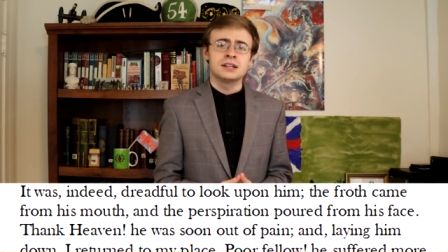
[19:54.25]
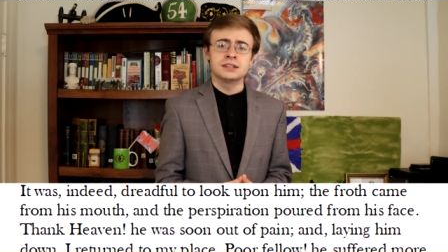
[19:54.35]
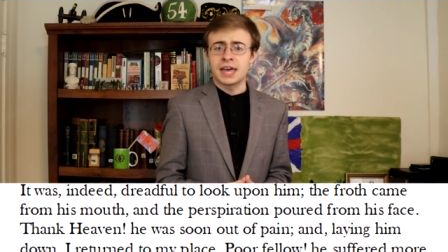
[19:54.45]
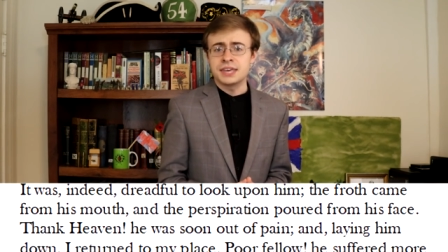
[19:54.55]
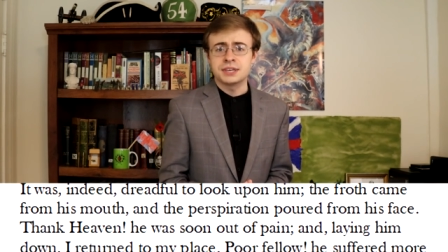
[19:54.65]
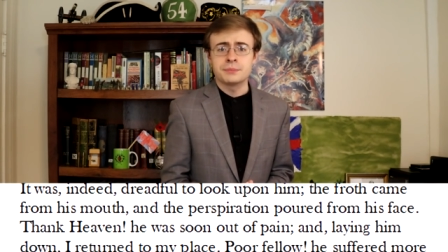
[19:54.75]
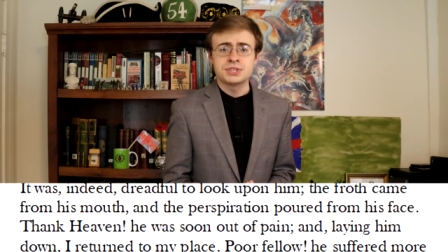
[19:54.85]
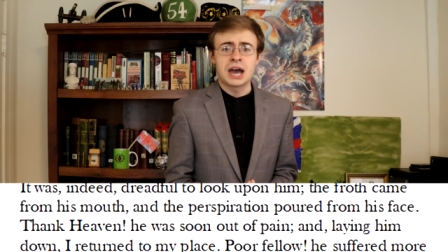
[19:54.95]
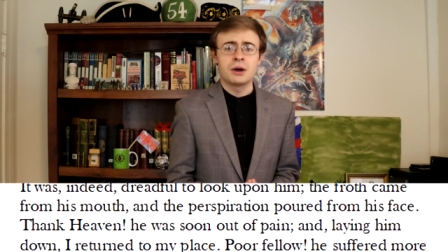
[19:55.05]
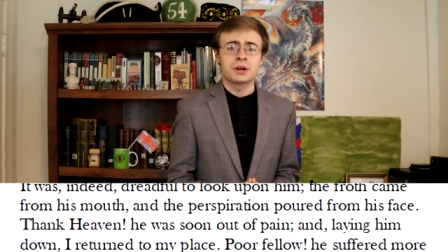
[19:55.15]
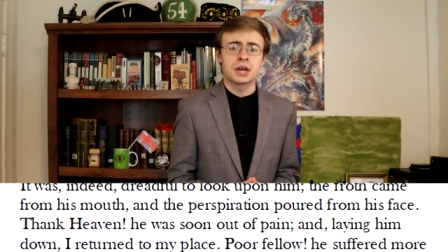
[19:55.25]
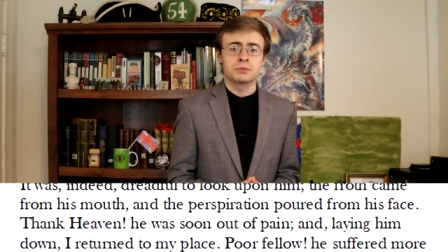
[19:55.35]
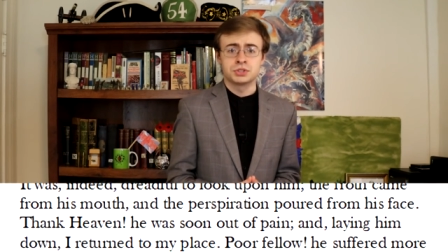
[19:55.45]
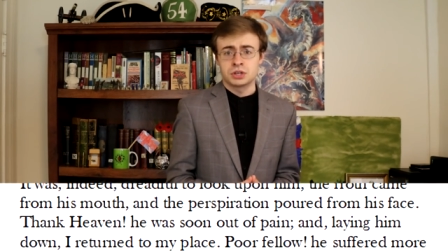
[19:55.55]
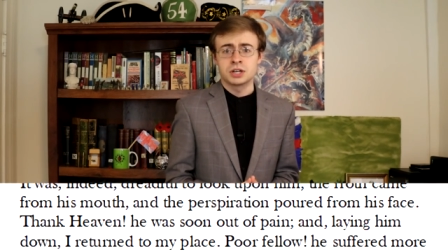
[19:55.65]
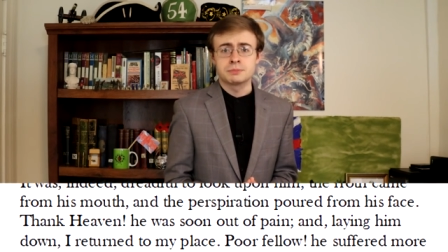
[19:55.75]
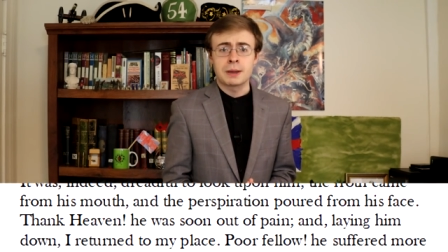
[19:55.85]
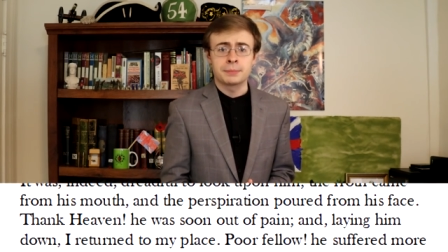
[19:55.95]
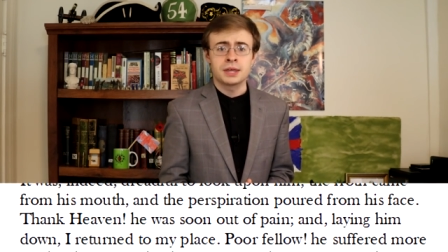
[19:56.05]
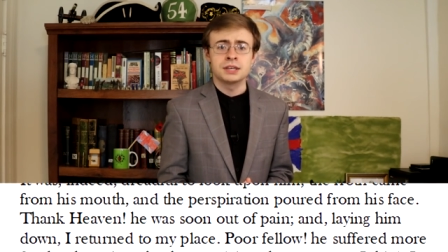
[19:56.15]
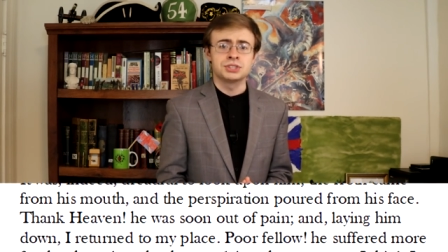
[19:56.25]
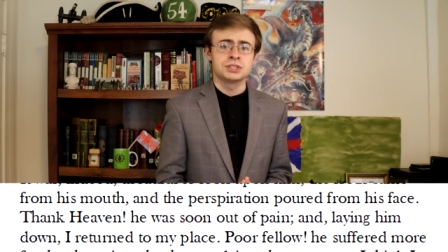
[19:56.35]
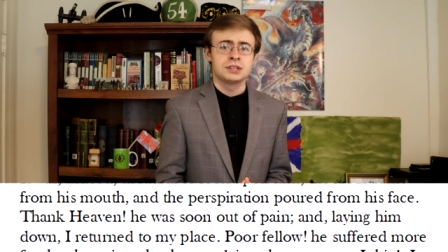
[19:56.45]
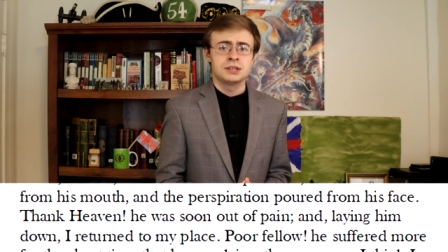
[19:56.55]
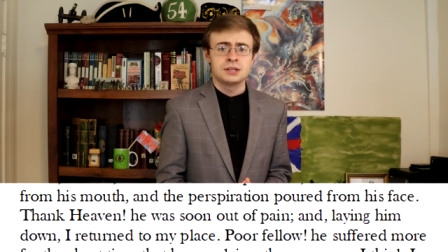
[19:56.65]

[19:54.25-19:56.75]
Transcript: laying him down, I returned to my place.